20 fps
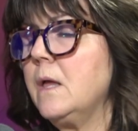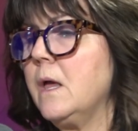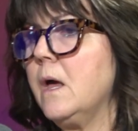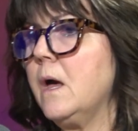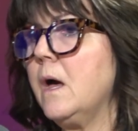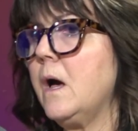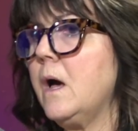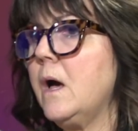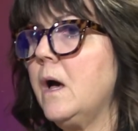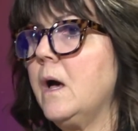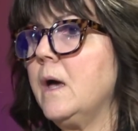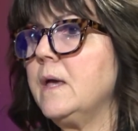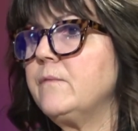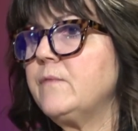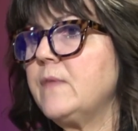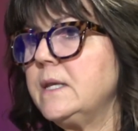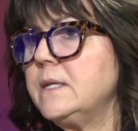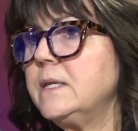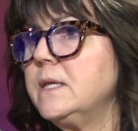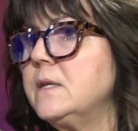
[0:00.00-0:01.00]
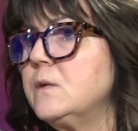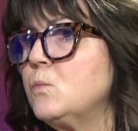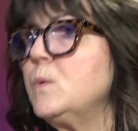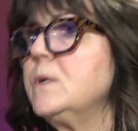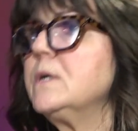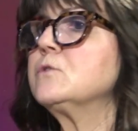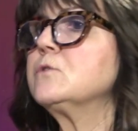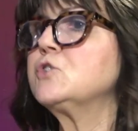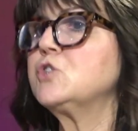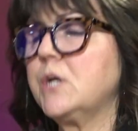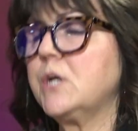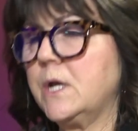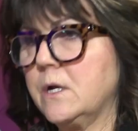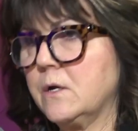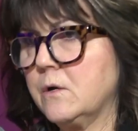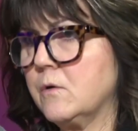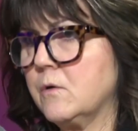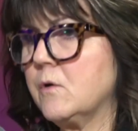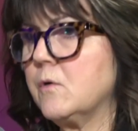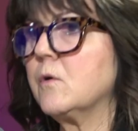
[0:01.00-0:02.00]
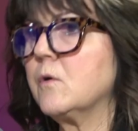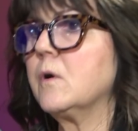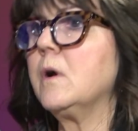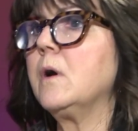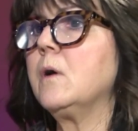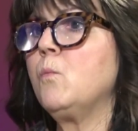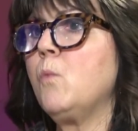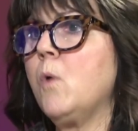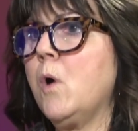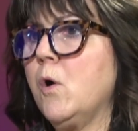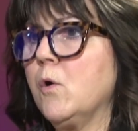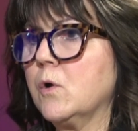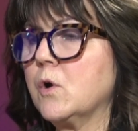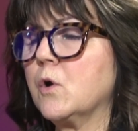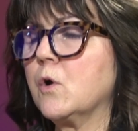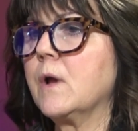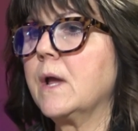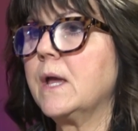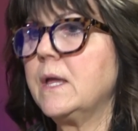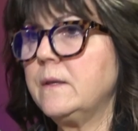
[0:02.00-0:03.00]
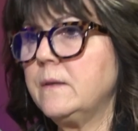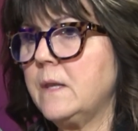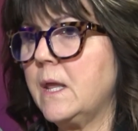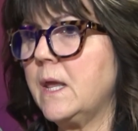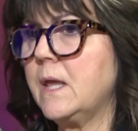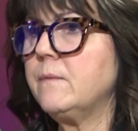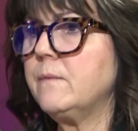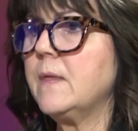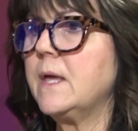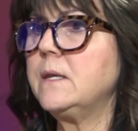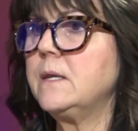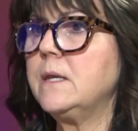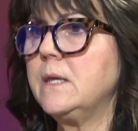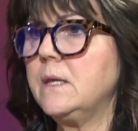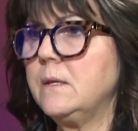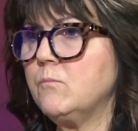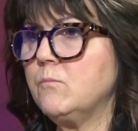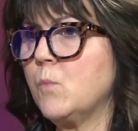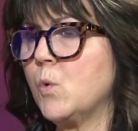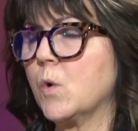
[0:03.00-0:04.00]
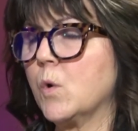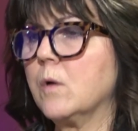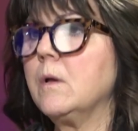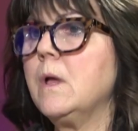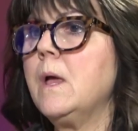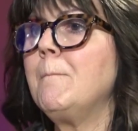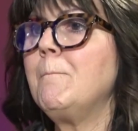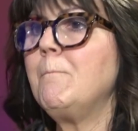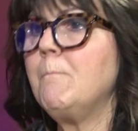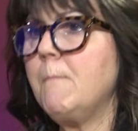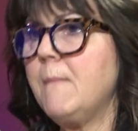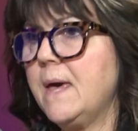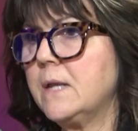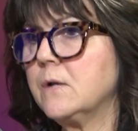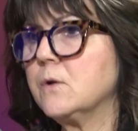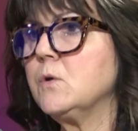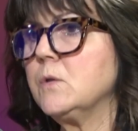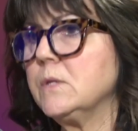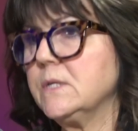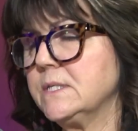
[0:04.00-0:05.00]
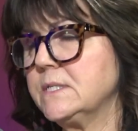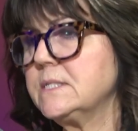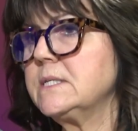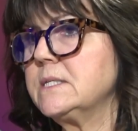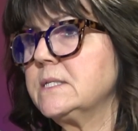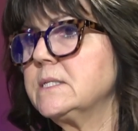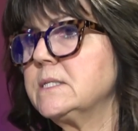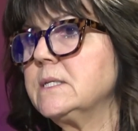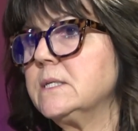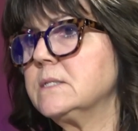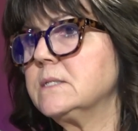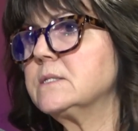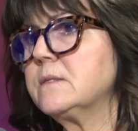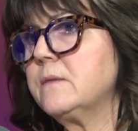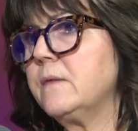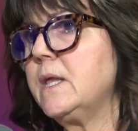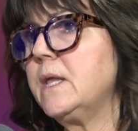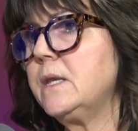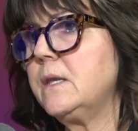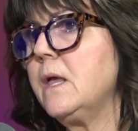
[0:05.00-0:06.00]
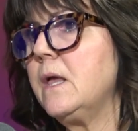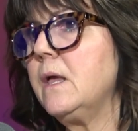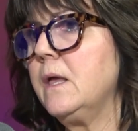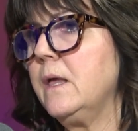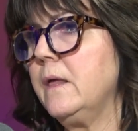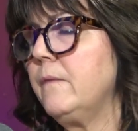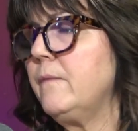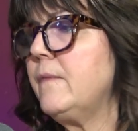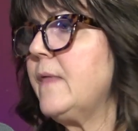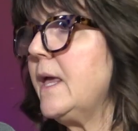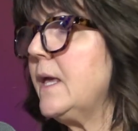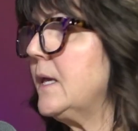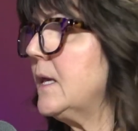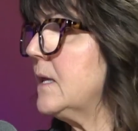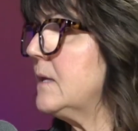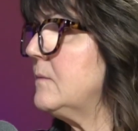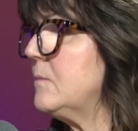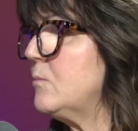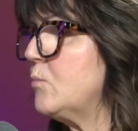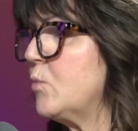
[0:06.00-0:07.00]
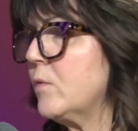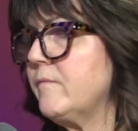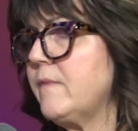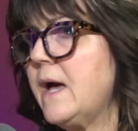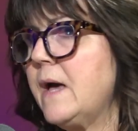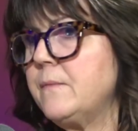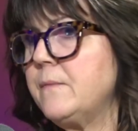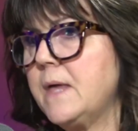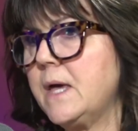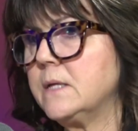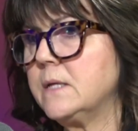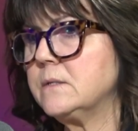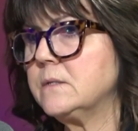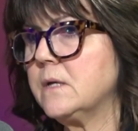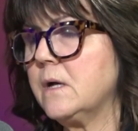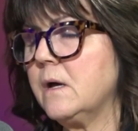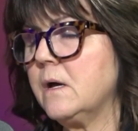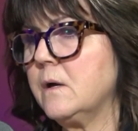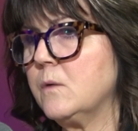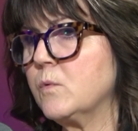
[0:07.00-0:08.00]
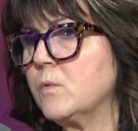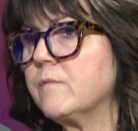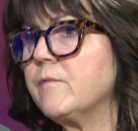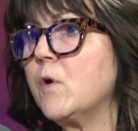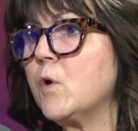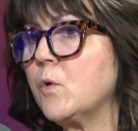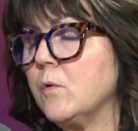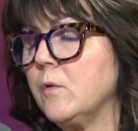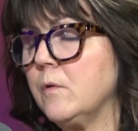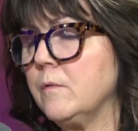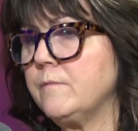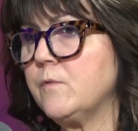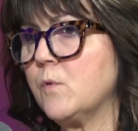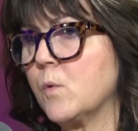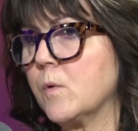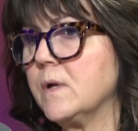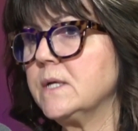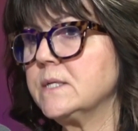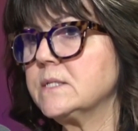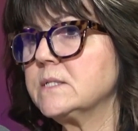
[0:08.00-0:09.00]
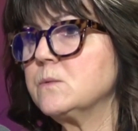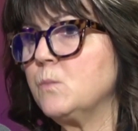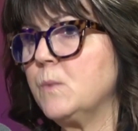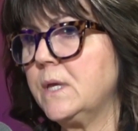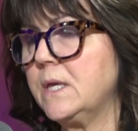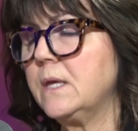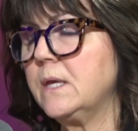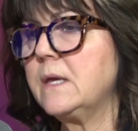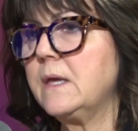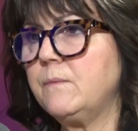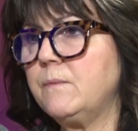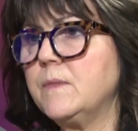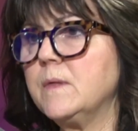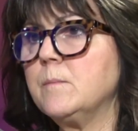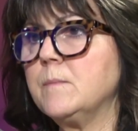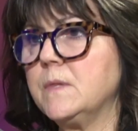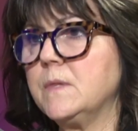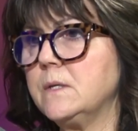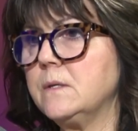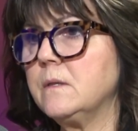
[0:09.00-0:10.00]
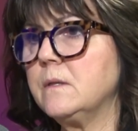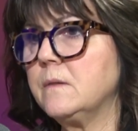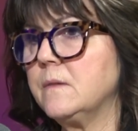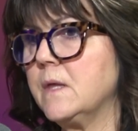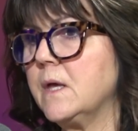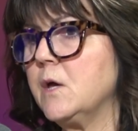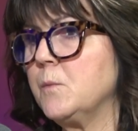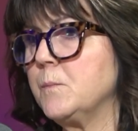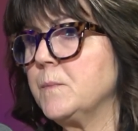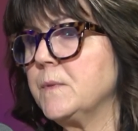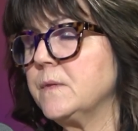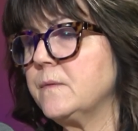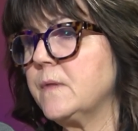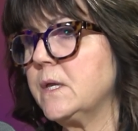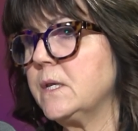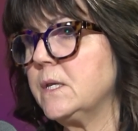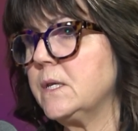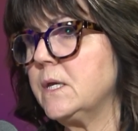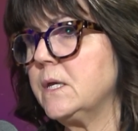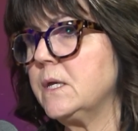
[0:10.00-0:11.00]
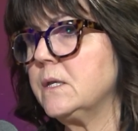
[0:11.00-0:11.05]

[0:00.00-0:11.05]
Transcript: if they need a wheelchair or a walker and they need more medical assistance, then they can provide that referral for us and we can get them the help that they need.